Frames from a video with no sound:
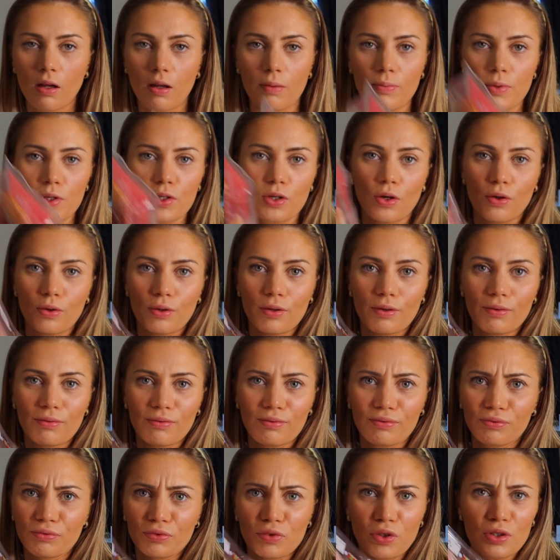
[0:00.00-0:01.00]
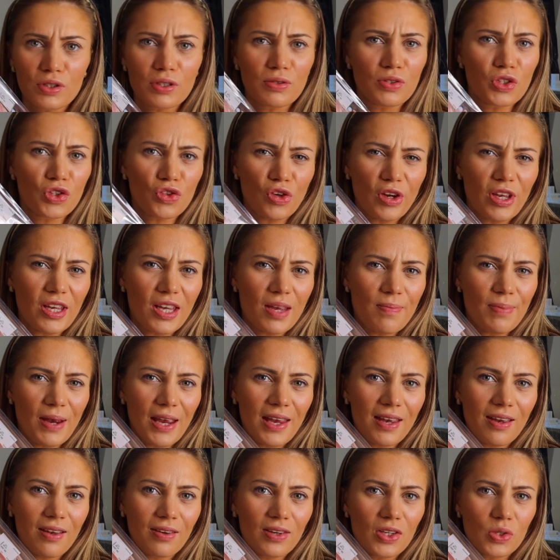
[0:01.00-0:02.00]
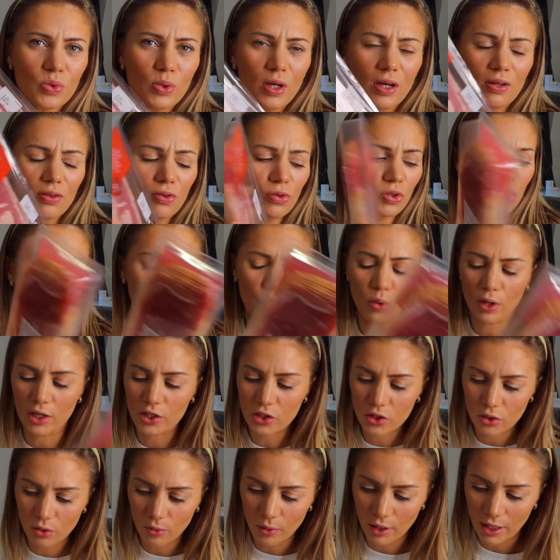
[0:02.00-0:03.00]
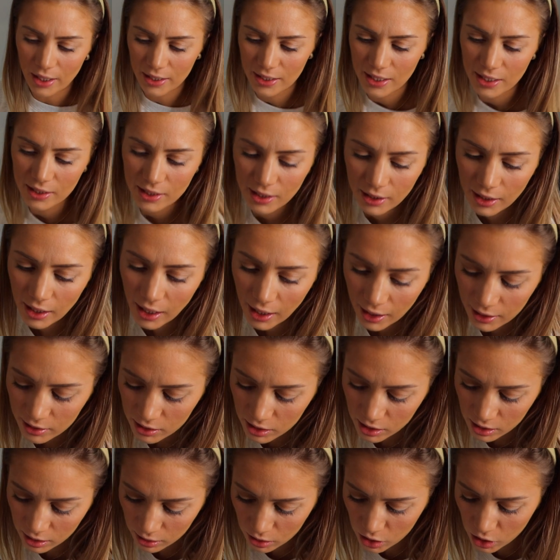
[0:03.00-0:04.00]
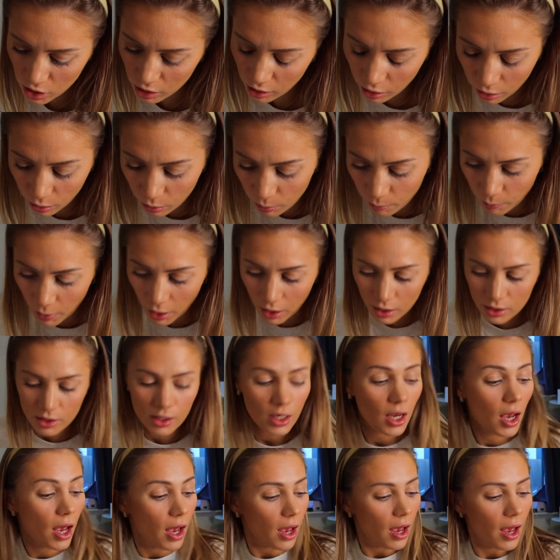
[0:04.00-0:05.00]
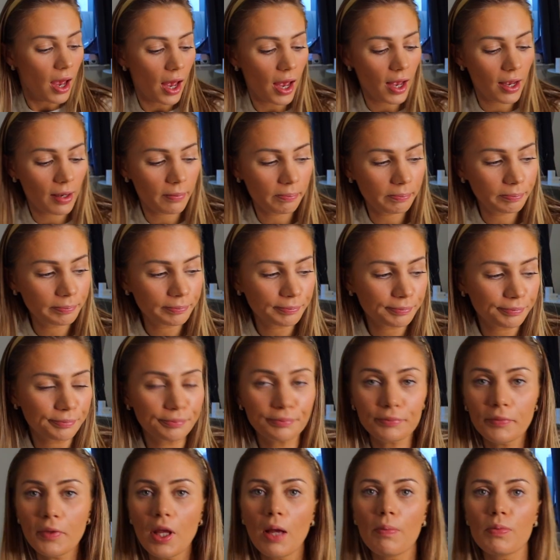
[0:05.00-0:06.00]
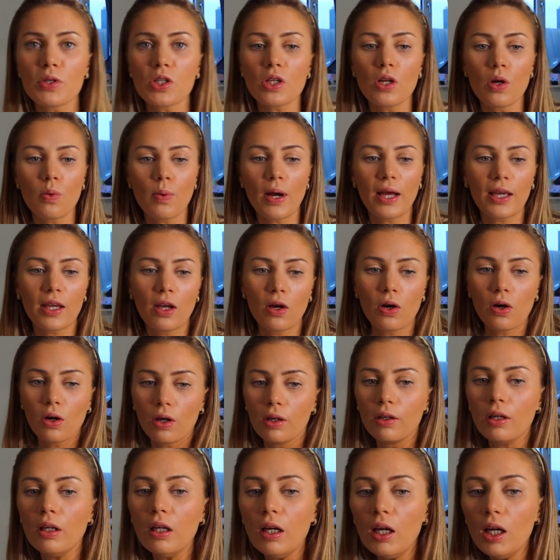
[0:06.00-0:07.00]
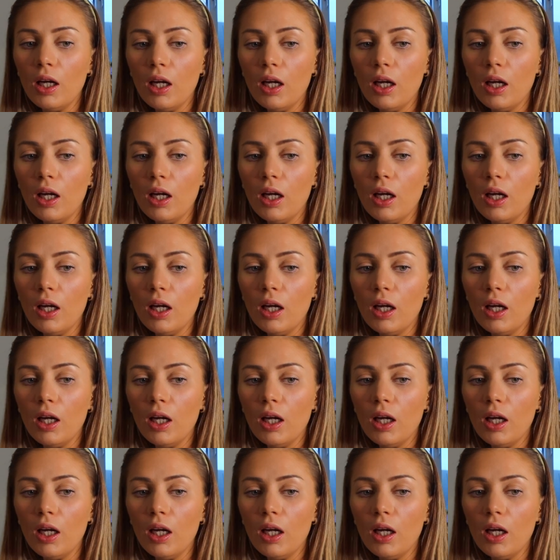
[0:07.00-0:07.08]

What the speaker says: just told, got some streaky bacon as well. I'm not quite sure why I needed that too, but yeah, I'm just gonna whack it on.